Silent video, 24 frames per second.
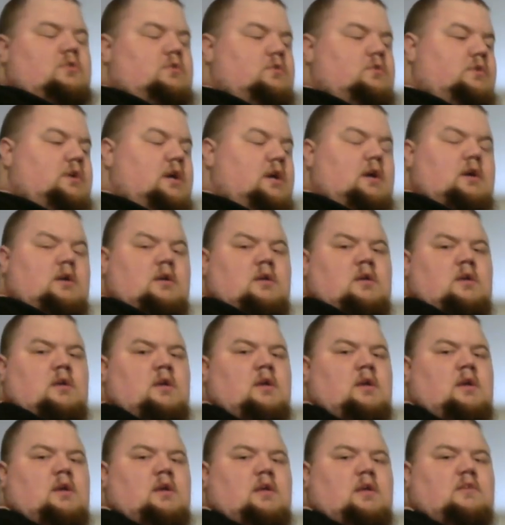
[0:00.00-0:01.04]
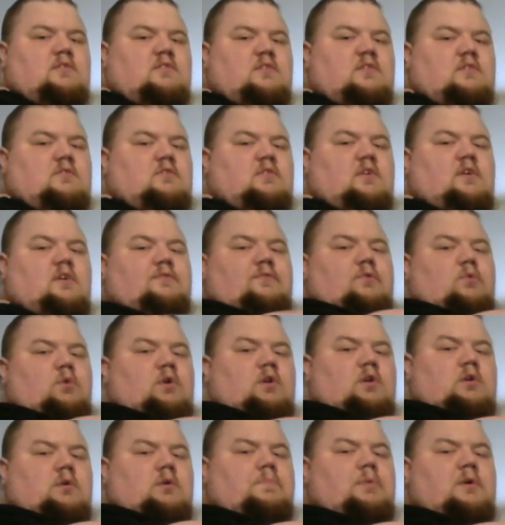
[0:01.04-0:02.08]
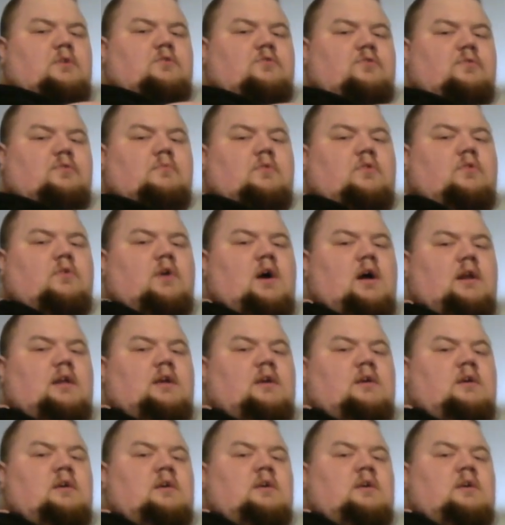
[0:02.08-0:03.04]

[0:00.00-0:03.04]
Okay. Is this a four knuckle punch from karate?